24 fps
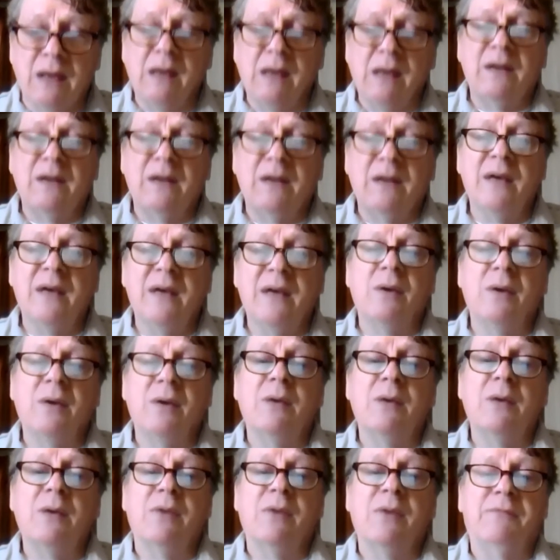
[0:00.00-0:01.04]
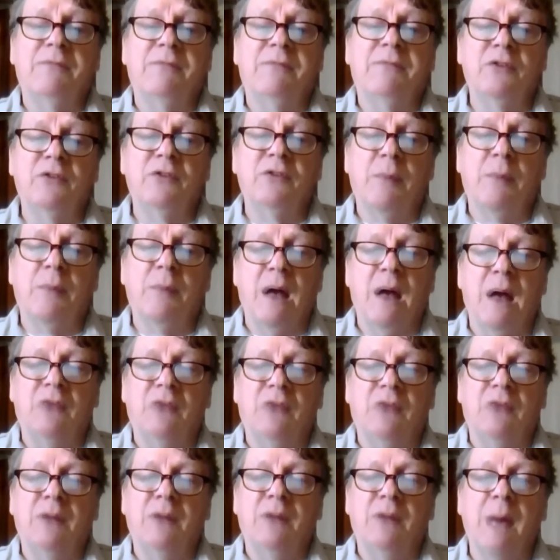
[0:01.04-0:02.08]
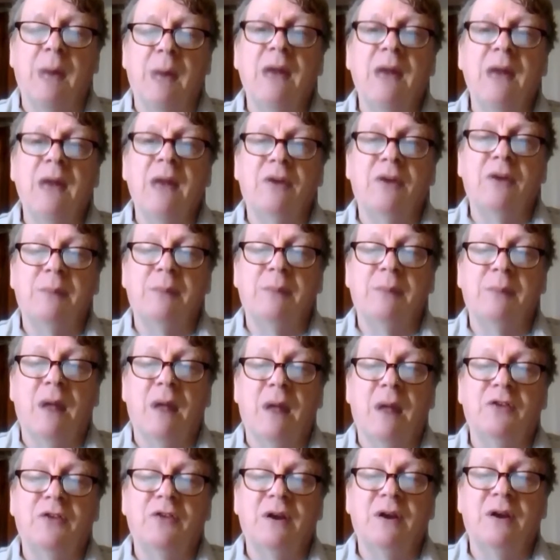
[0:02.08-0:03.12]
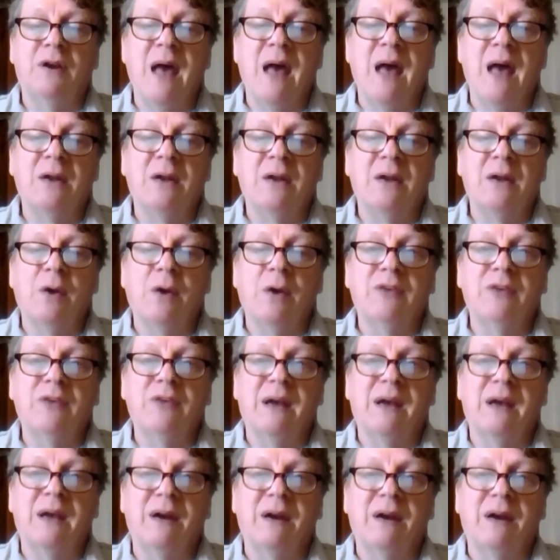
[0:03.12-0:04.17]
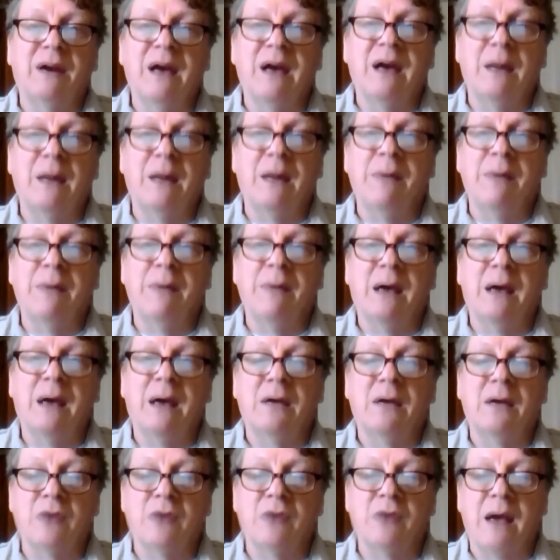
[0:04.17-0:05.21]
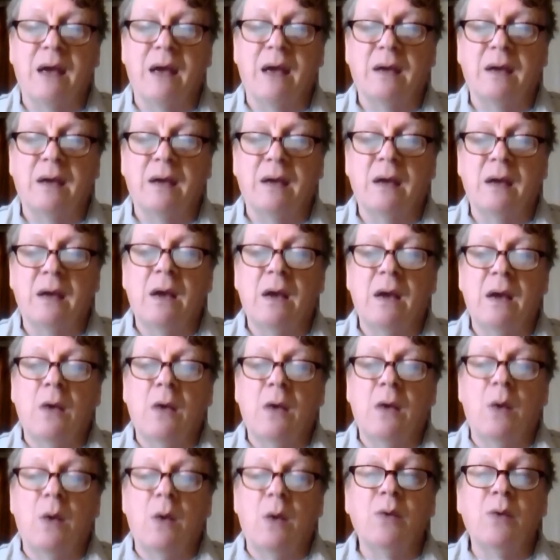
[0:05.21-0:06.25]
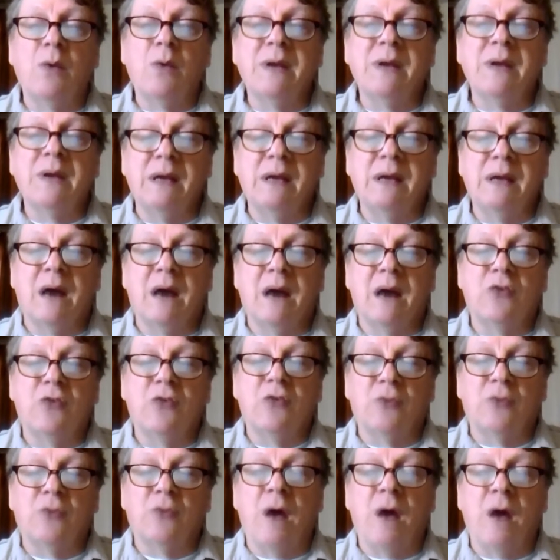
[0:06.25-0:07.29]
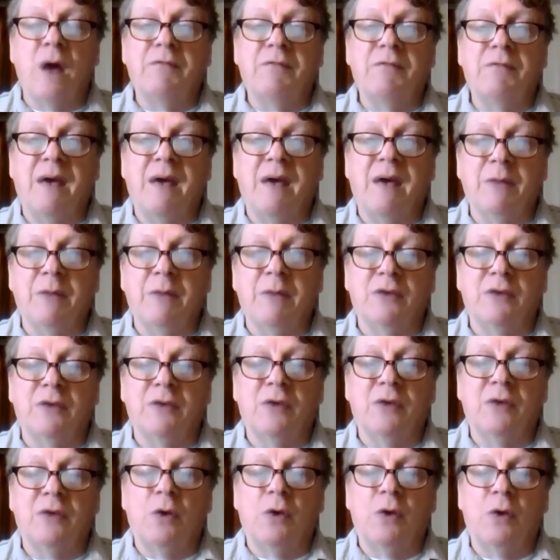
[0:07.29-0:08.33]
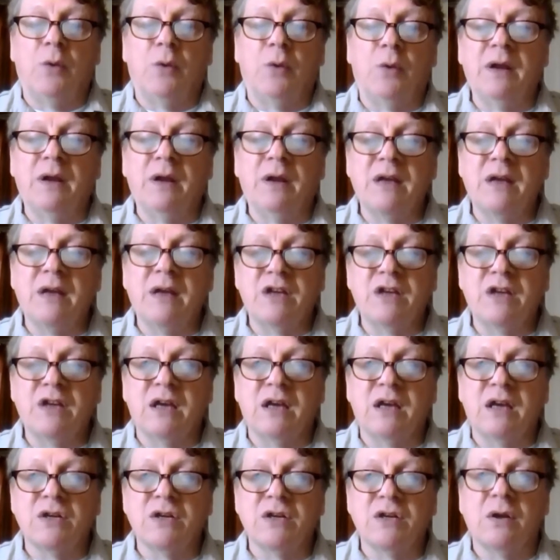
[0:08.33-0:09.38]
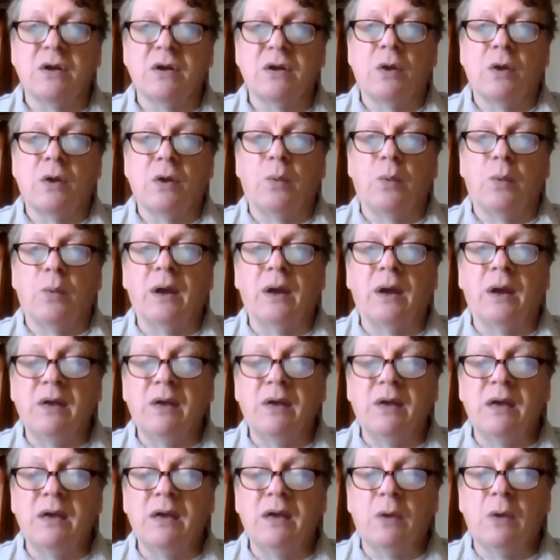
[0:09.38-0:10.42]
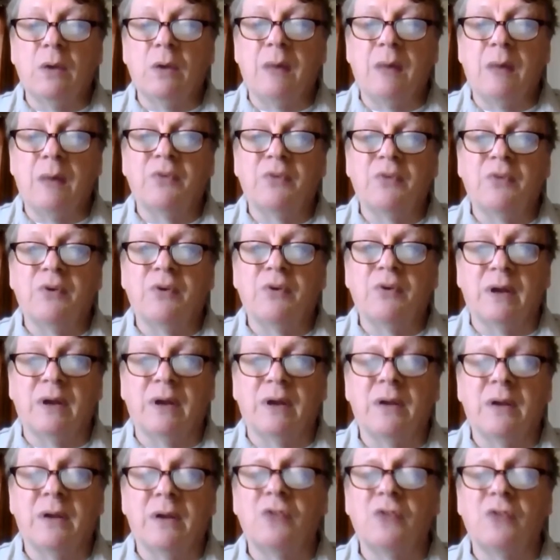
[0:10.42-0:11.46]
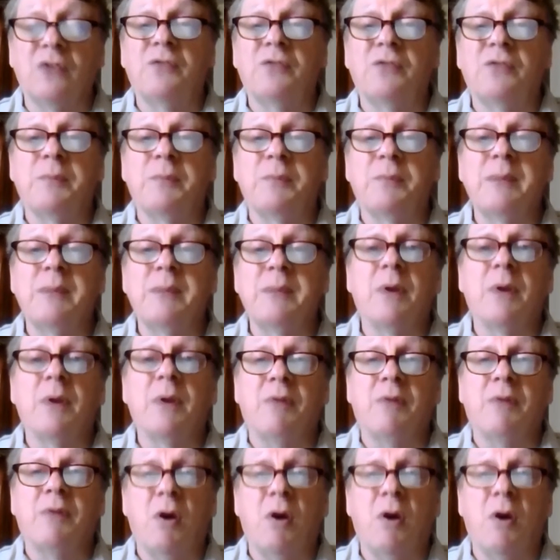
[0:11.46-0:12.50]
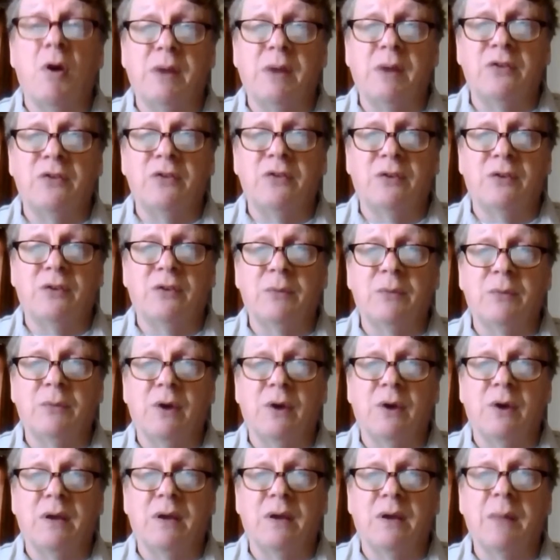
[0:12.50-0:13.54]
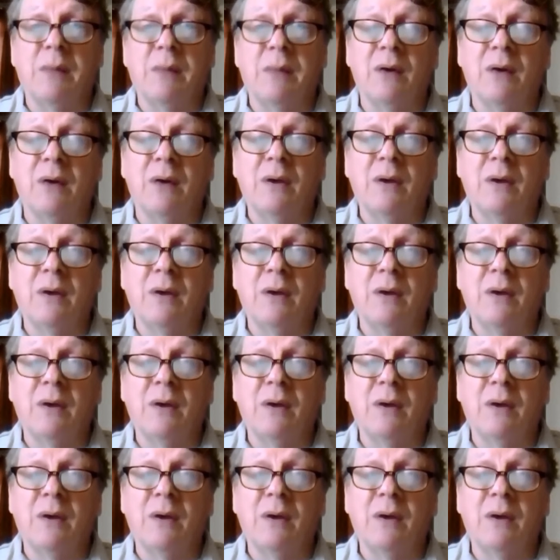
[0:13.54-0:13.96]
tinkering with fiscal policy and monetary policy are not going to get our economy back on track. What we need are strong families, real education, real equal opportunity. This is for people of all races I'm talking about.